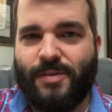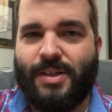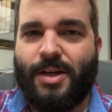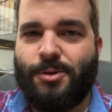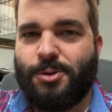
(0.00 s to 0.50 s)
it
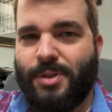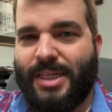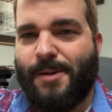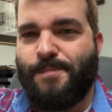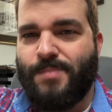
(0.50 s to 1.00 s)
and who truly
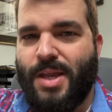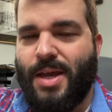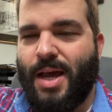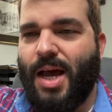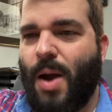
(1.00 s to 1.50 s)
need it.
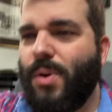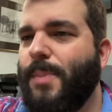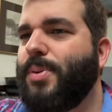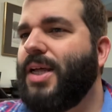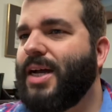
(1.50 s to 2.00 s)
I
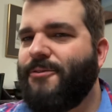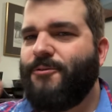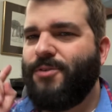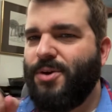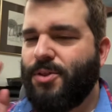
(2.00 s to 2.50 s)
want to plug a
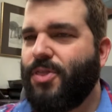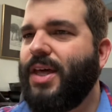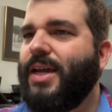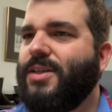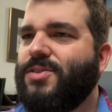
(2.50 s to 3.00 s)
few
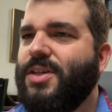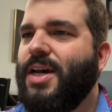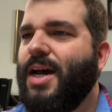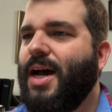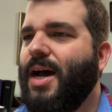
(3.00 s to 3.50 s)
things
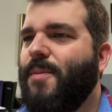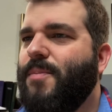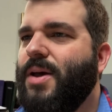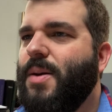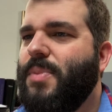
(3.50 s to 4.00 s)

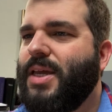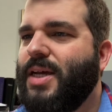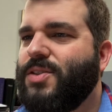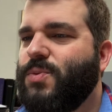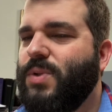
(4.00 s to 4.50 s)

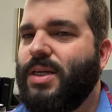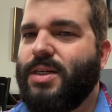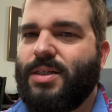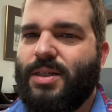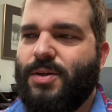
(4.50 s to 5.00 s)
because we
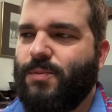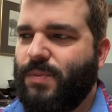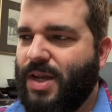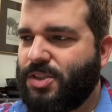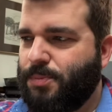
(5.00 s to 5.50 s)
are, you
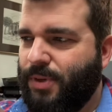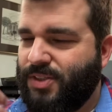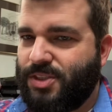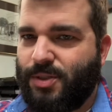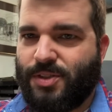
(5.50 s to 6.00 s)
know, as the
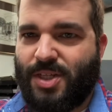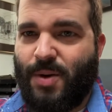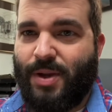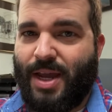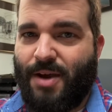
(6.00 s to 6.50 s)
PCUSA,
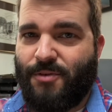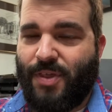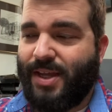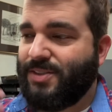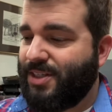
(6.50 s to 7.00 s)
we have
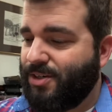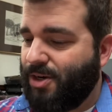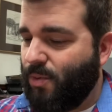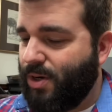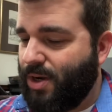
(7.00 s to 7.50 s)
things that are
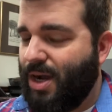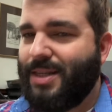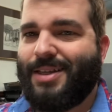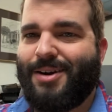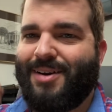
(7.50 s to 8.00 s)
going
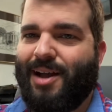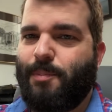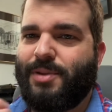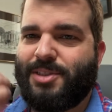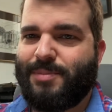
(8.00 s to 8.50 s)
on that are
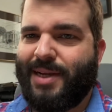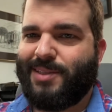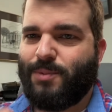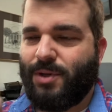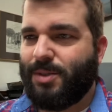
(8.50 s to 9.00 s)
helping to make
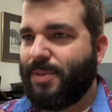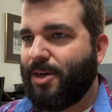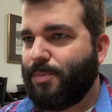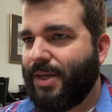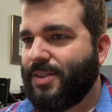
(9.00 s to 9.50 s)
the world a
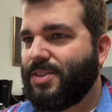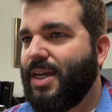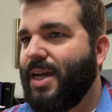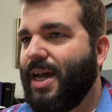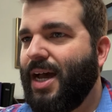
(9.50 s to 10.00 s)
better place.
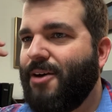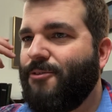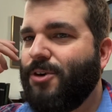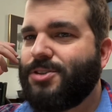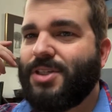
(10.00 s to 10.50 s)

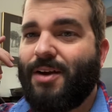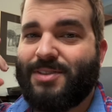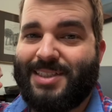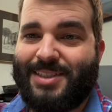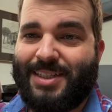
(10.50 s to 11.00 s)
First off,
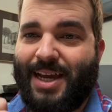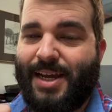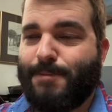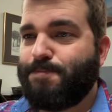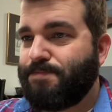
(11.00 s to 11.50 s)

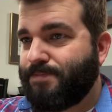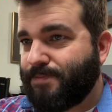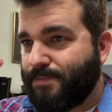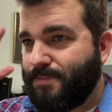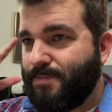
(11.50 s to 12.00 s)
today
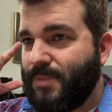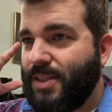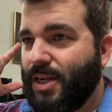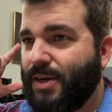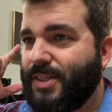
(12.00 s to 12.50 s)

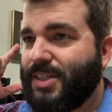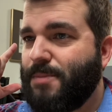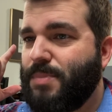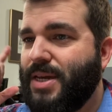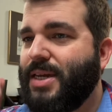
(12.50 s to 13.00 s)
there is a
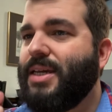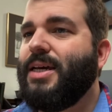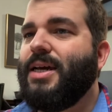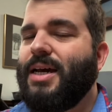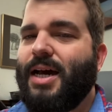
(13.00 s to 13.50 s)
big
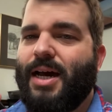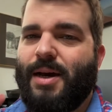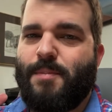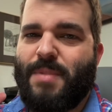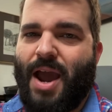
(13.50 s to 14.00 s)

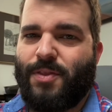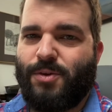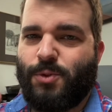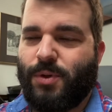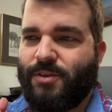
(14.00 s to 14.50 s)
Matthew
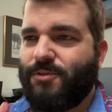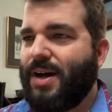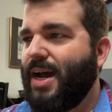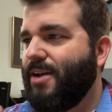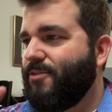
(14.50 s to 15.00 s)

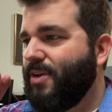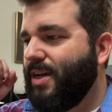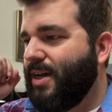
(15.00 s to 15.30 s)
25